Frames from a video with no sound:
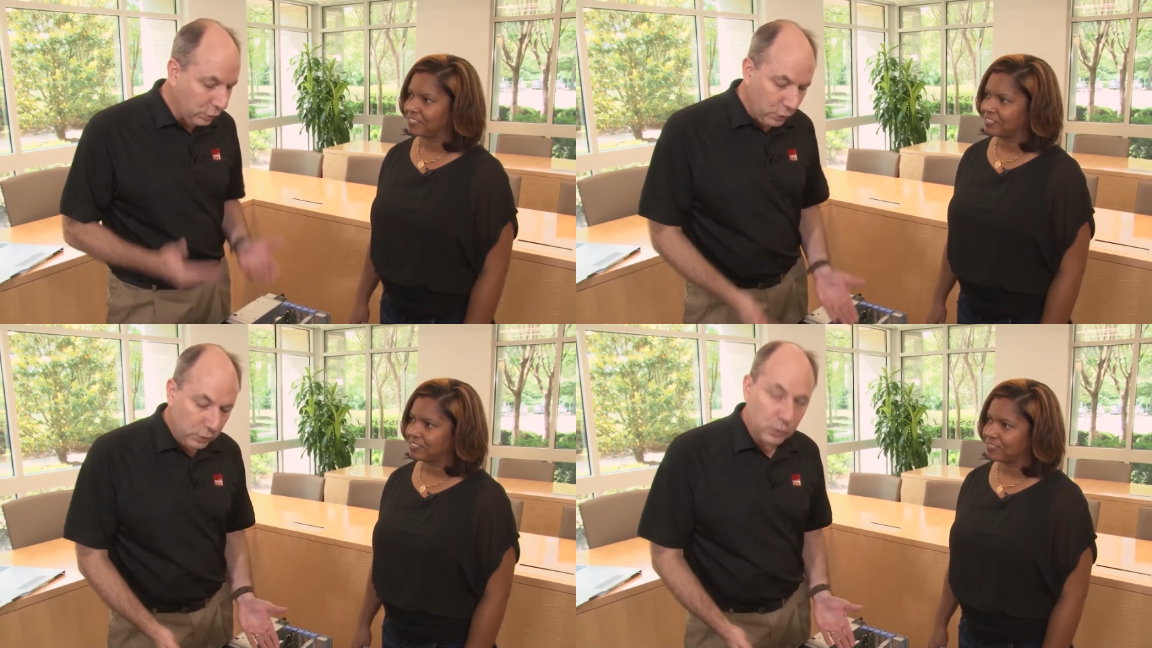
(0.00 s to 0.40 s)

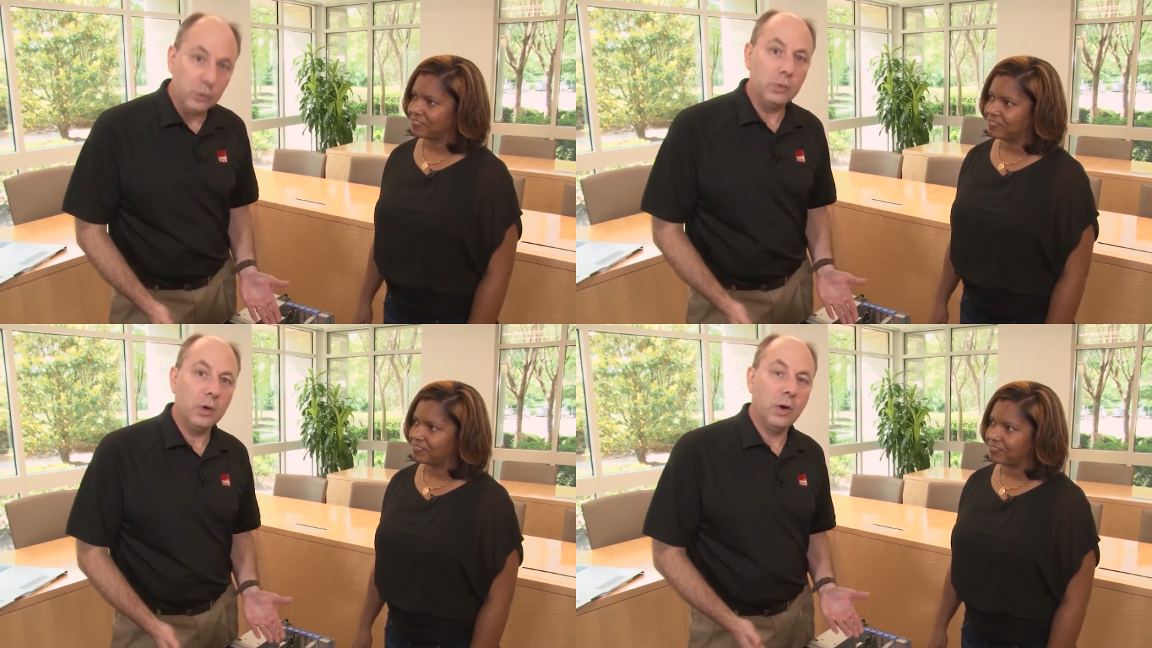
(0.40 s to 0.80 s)

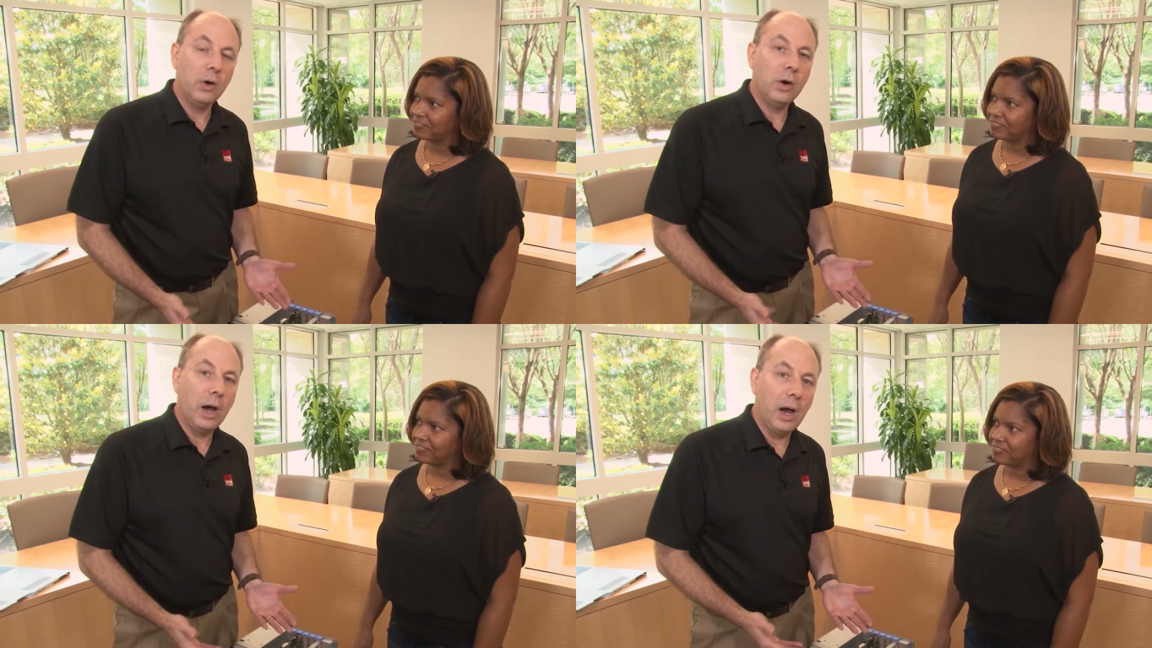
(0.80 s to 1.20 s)
Speaker 1: 2U
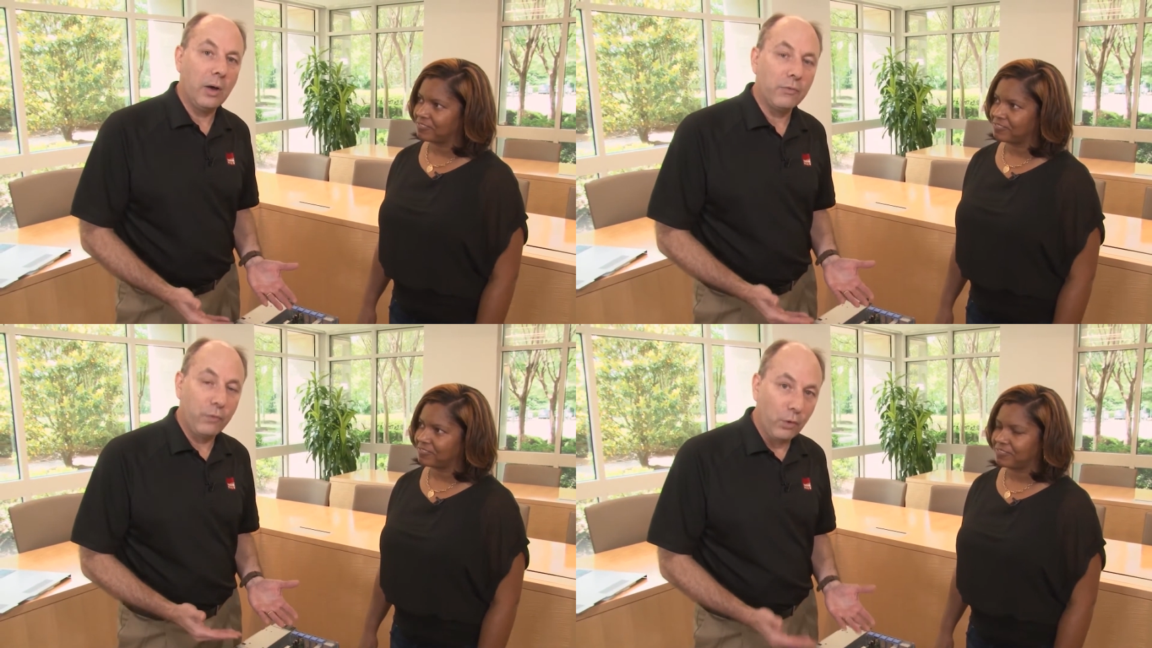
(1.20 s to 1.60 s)

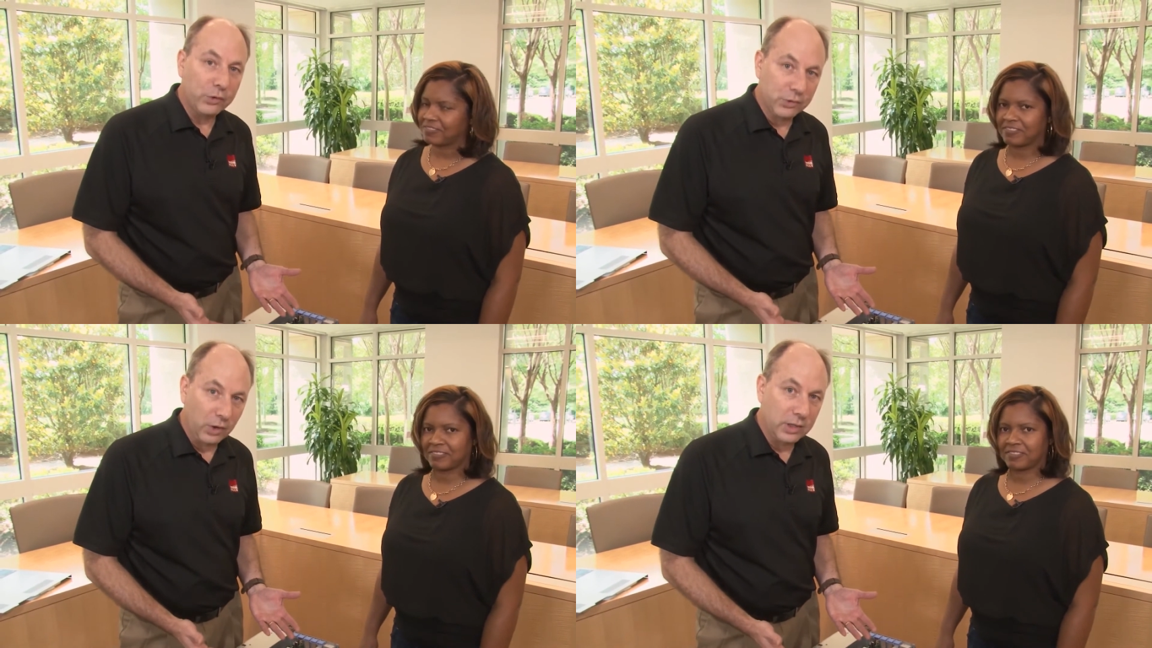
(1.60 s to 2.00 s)
uh, four
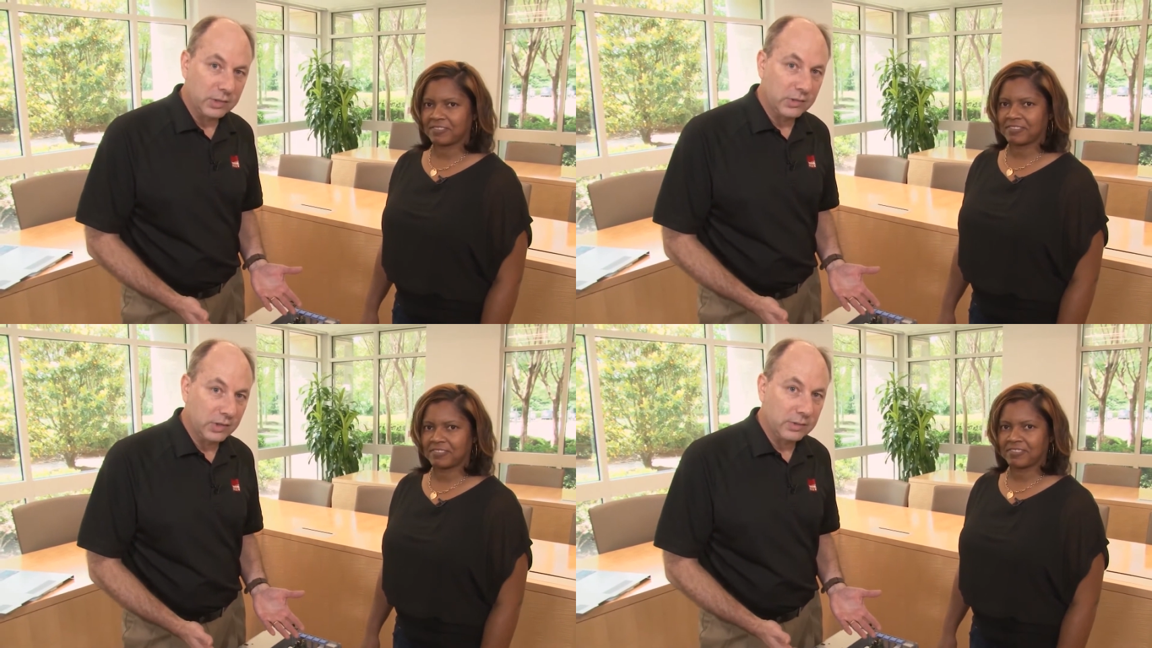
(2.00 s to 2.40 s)

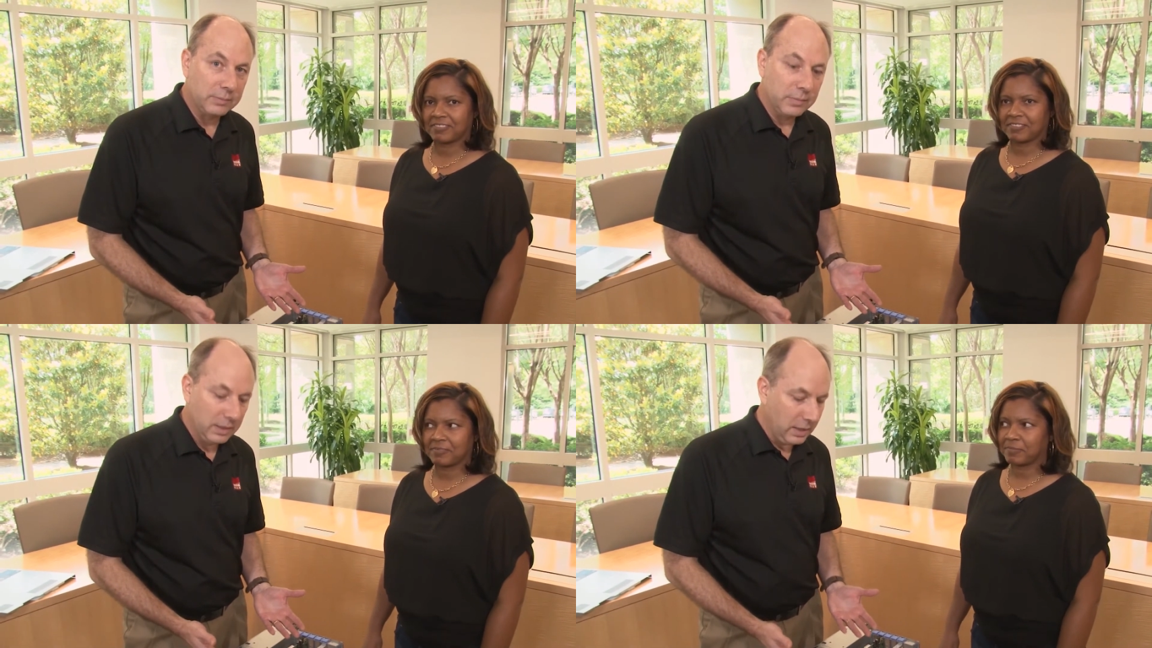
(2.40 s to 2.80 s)
socket
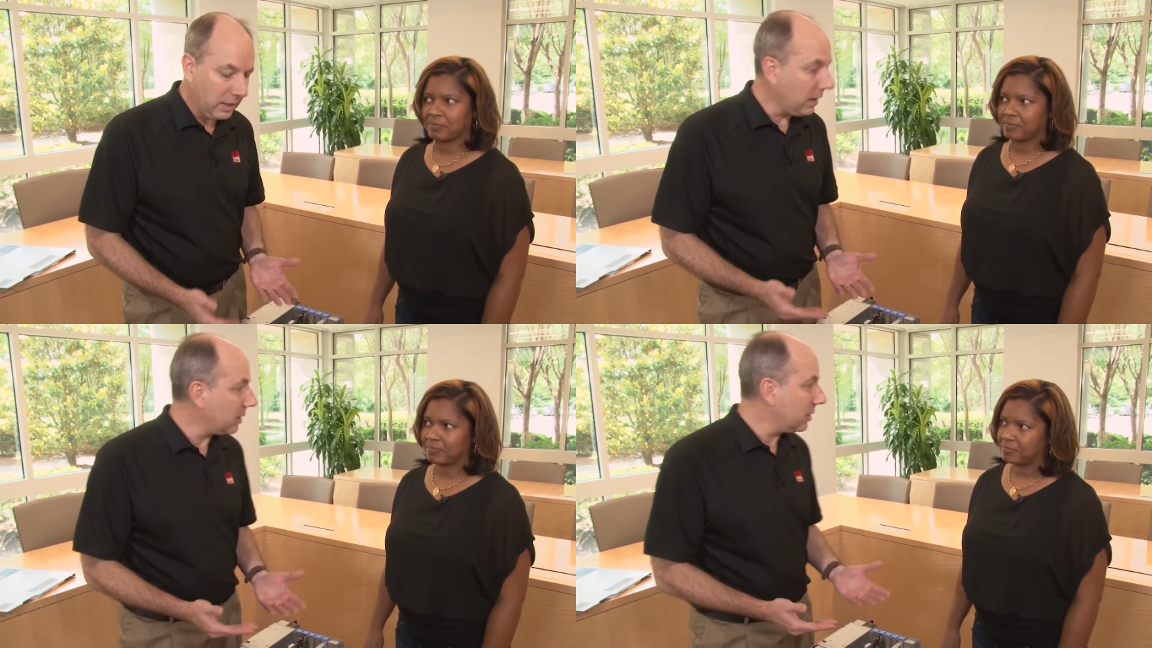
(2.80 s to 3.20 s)
system
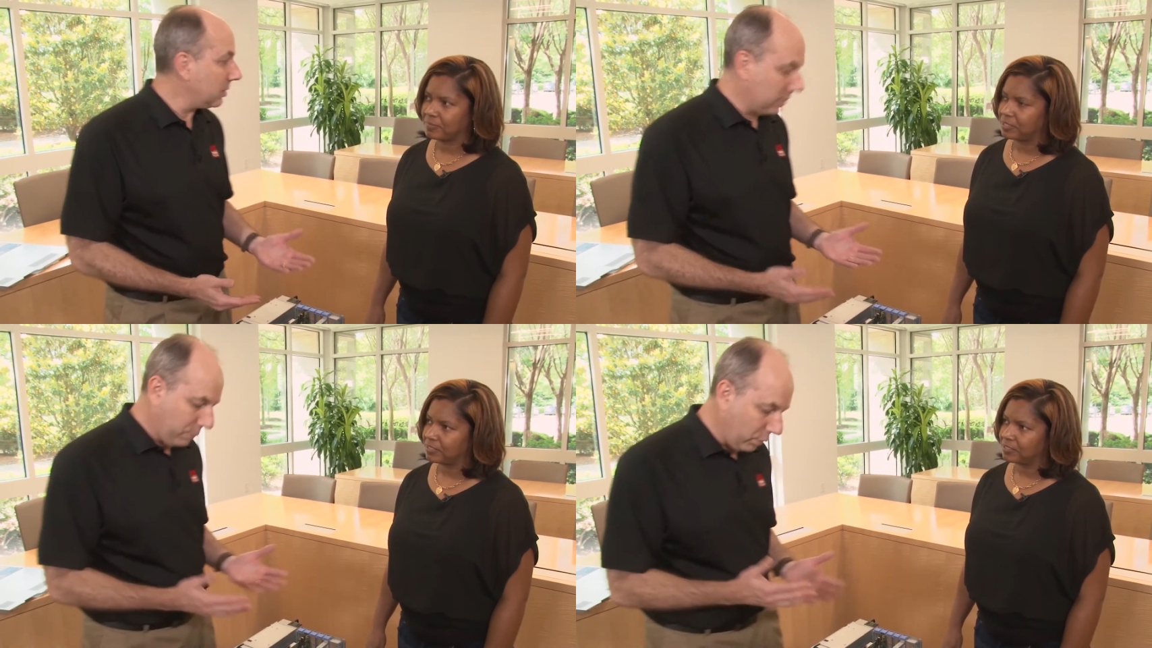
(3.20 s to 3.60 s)
that
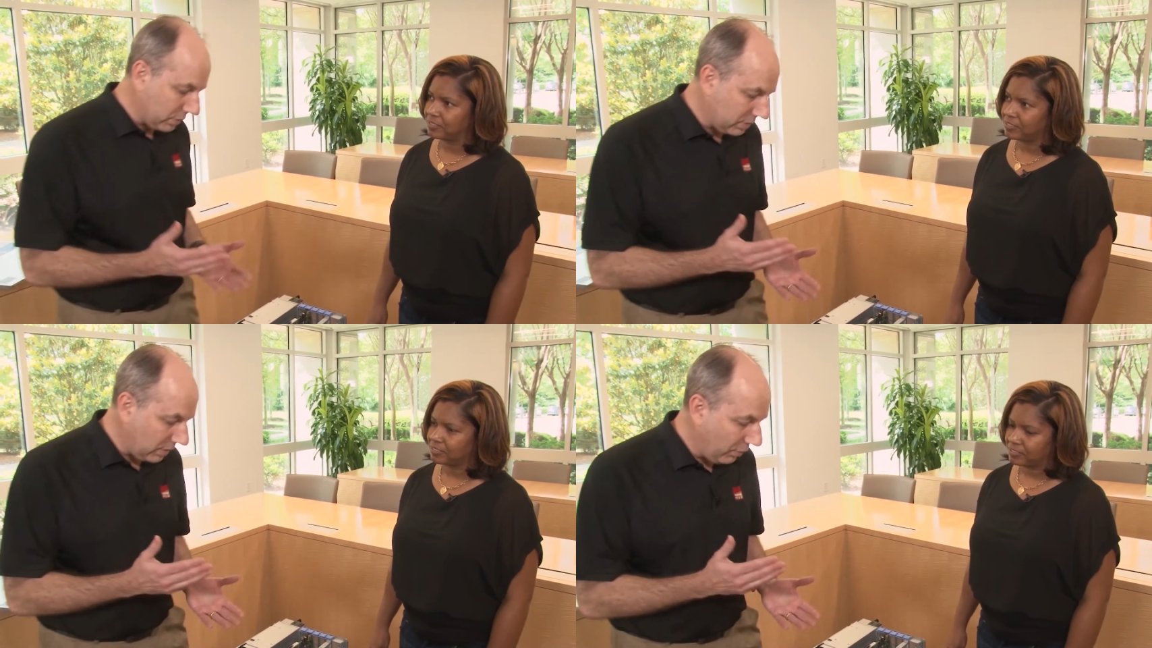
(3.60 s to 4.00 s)

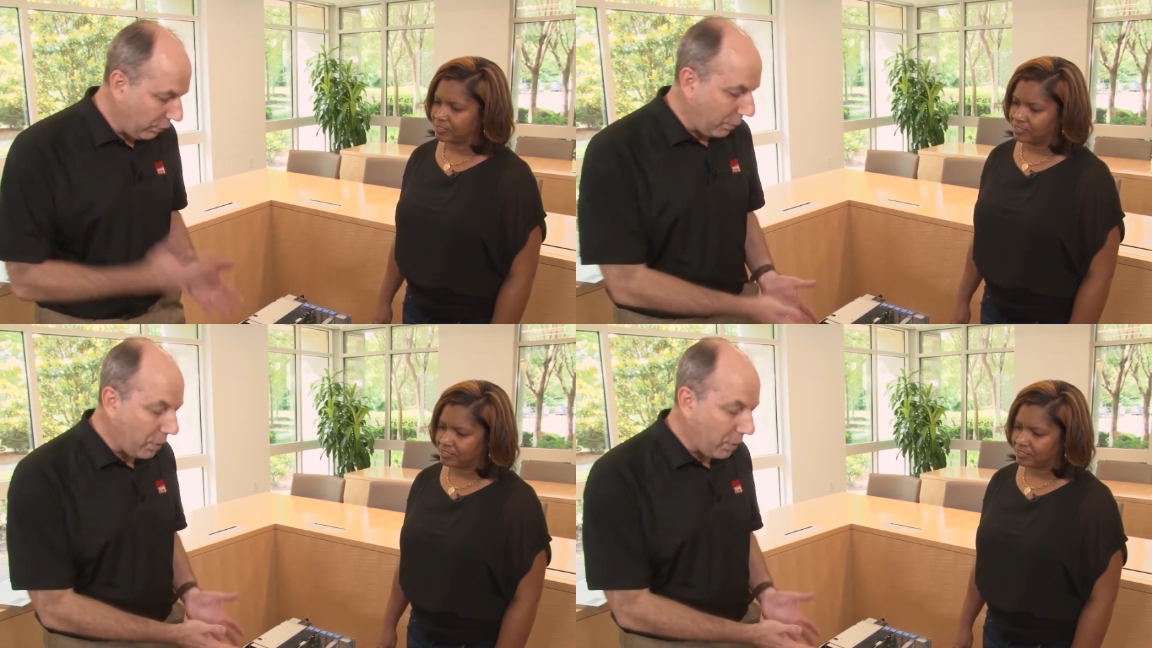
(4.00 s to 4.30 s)
supports four